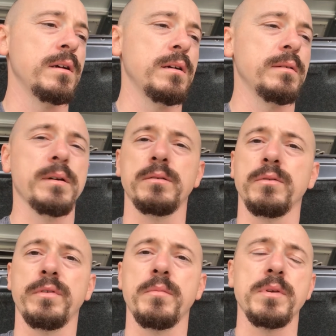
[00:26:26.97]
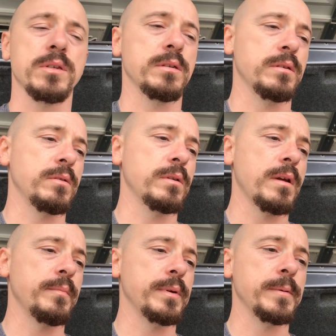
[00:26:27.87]
I don't know if I mentioned it or
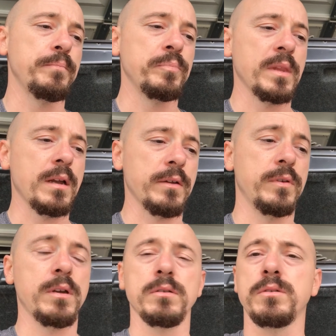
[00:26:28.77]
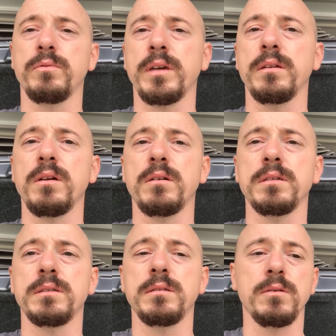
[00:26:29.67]
not, but if you go to wrecking
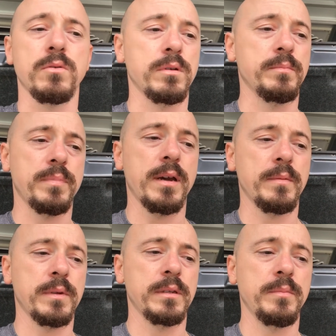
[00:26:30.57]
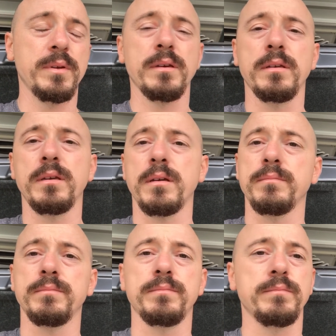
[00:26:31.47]
yards or buy them on eBay,
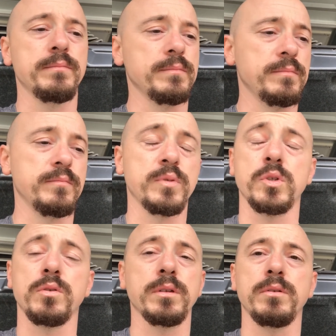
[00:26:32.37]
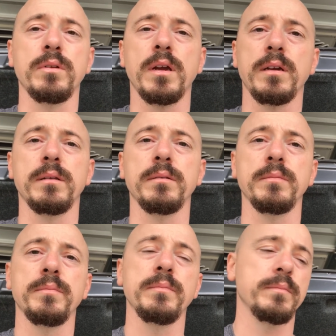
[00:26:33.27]
I'm sure that you're not gonna
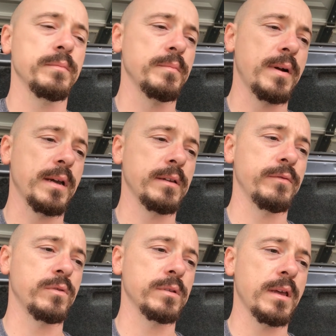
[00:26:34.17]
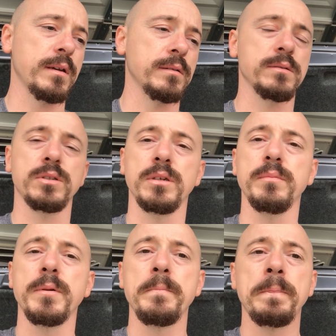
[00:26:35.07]
buy it for that cheap.